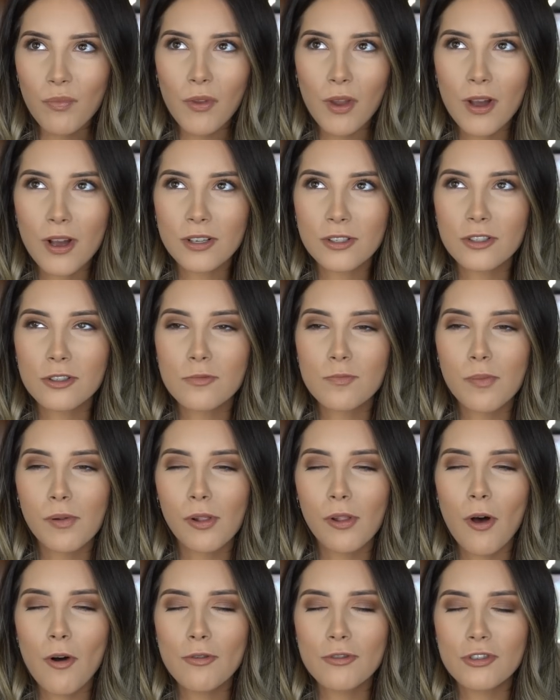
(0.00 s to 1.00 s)

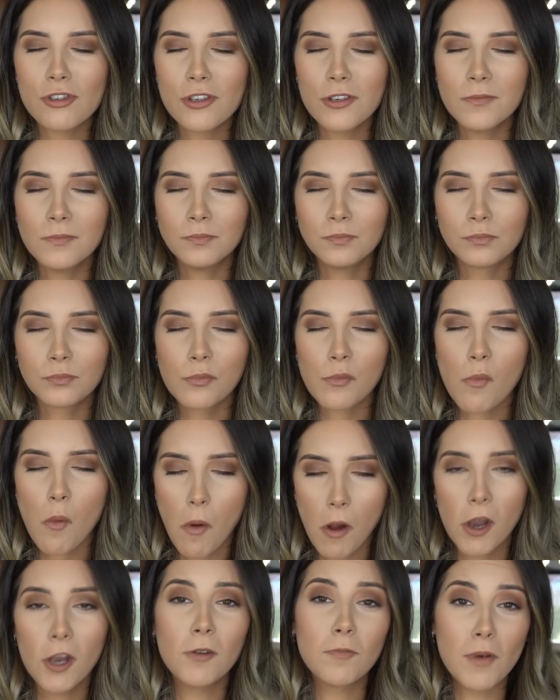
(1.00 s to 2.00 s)
Explosion
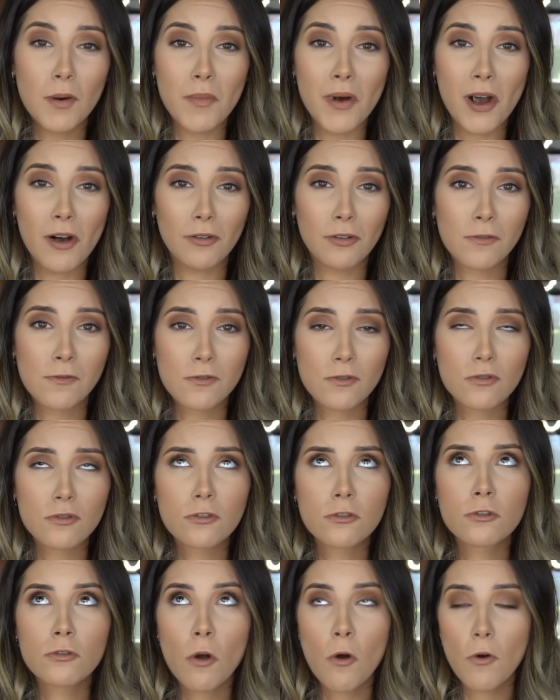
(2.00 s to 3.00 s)
in my mouth.
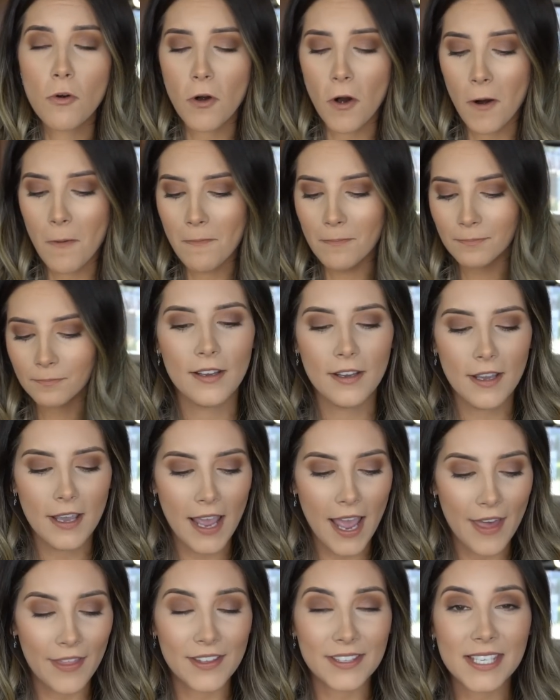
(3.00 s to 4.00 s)
So good.
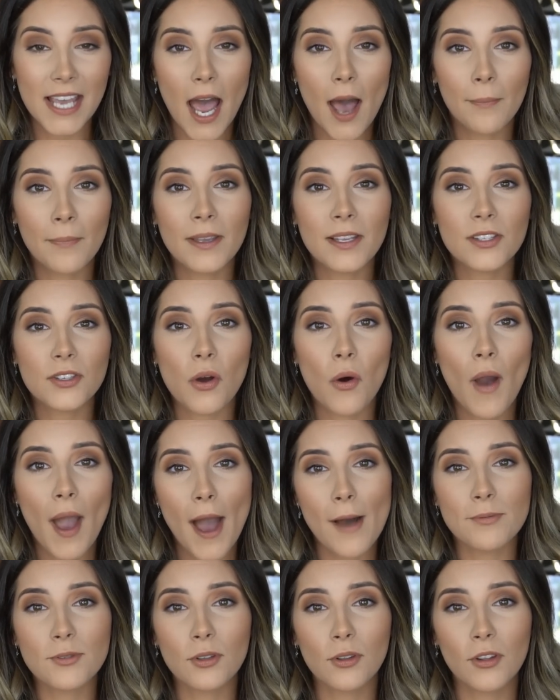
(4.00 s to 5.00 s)
And the toppings go
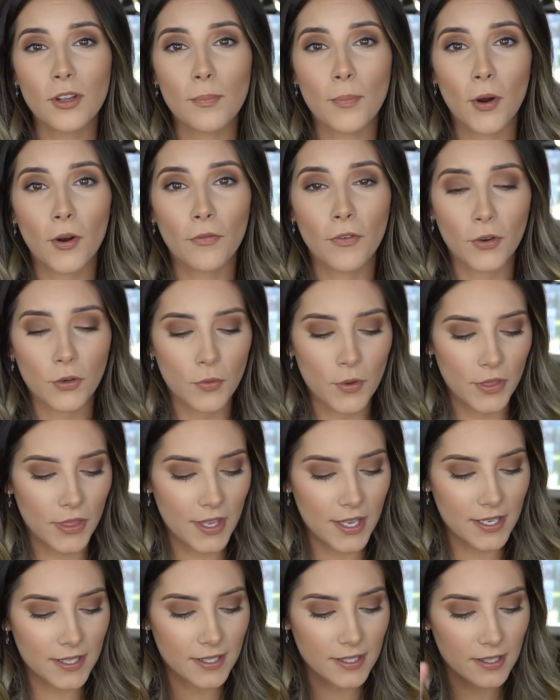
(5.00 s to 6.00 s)
absolutely perfect with
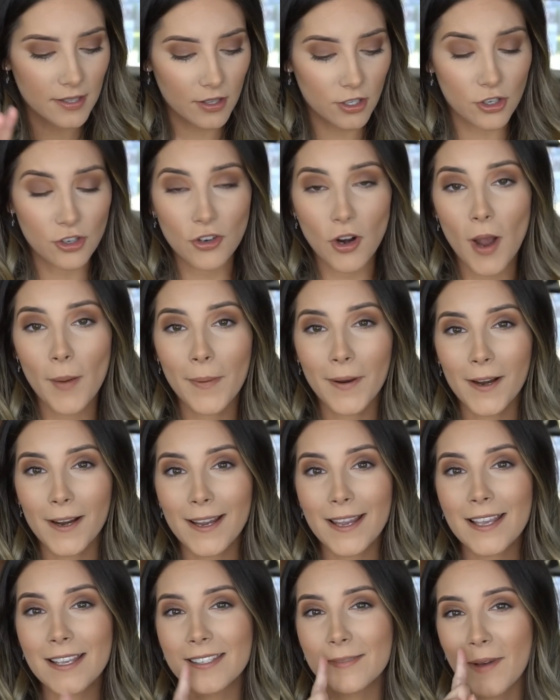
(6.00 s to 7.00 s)
this. The strawberry
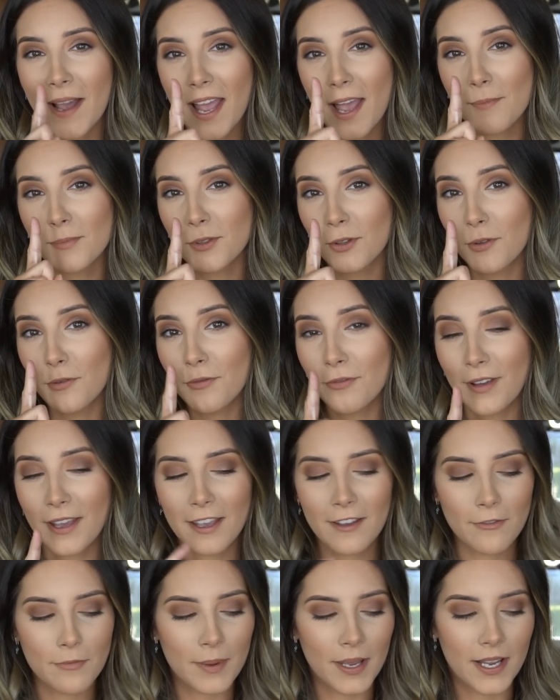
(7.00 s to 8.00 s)
is my absolute
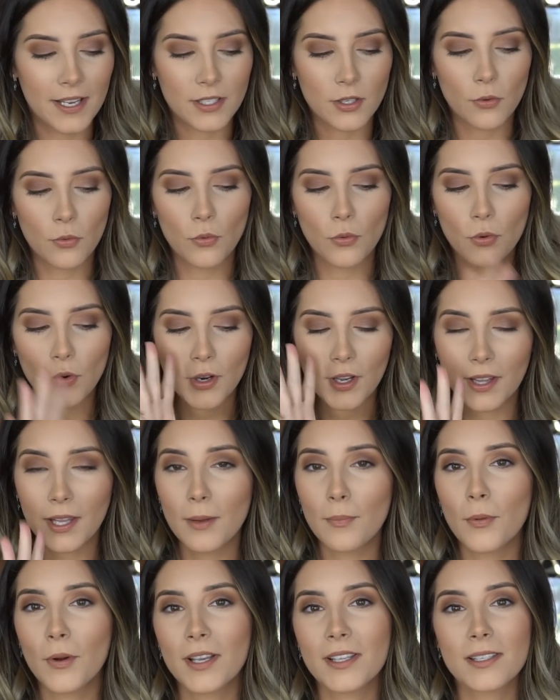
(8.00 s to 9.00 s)
fave because it really
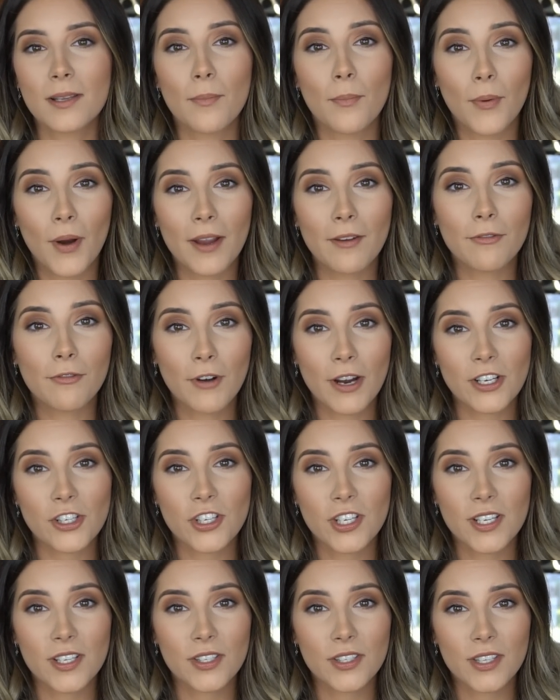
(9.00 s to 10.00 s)
brings some bright
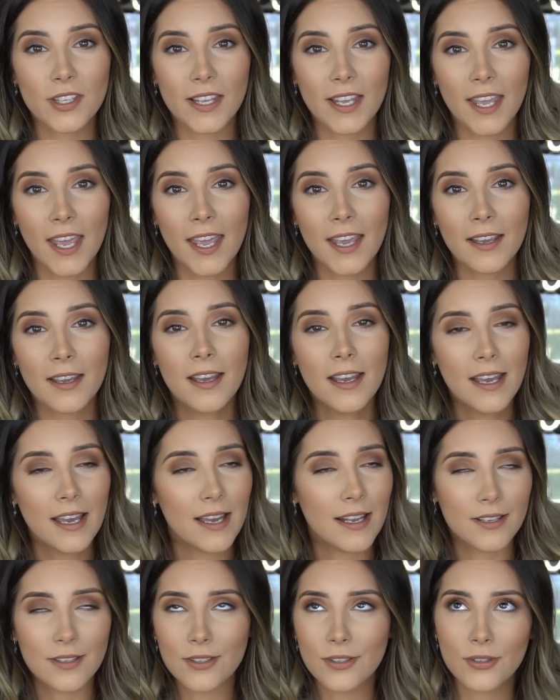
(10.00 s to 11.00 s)
freshness to the cake.
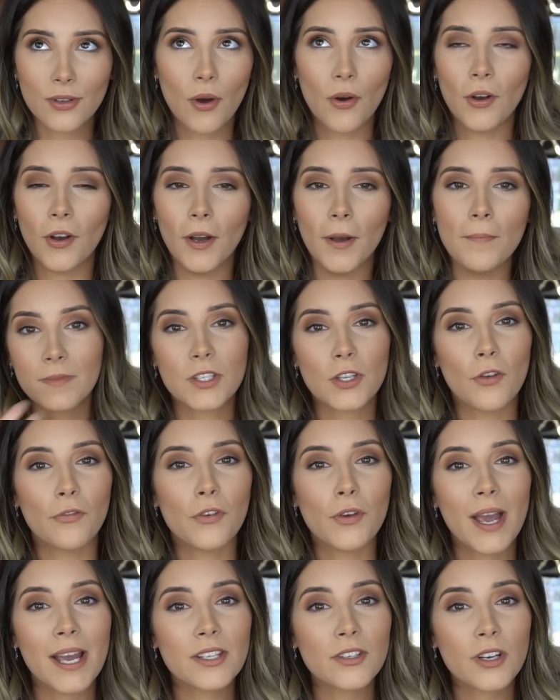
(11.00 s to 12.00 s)
It is so good. So if
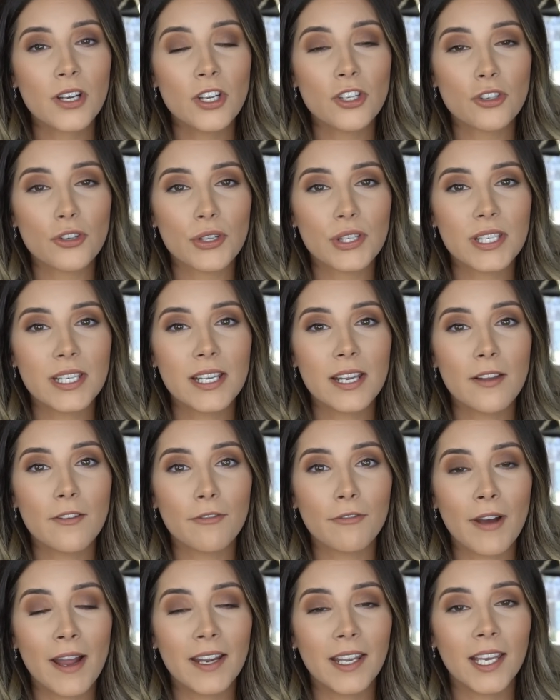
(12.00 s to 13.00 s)
you guys are interested in
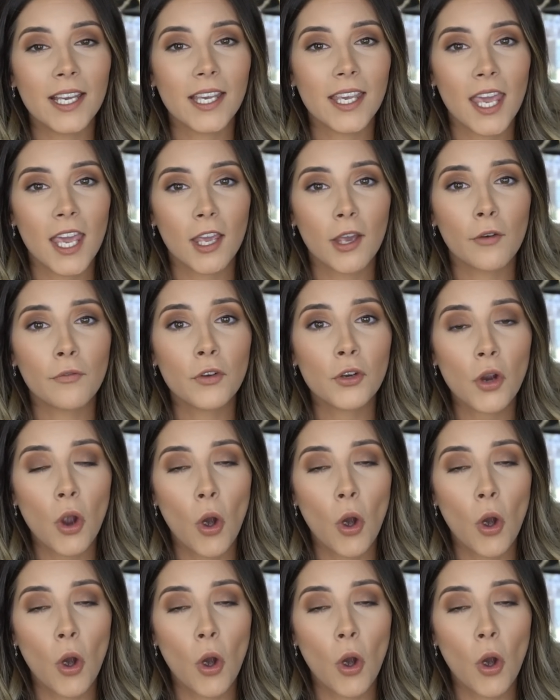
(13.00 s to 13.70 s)
finding a cake of your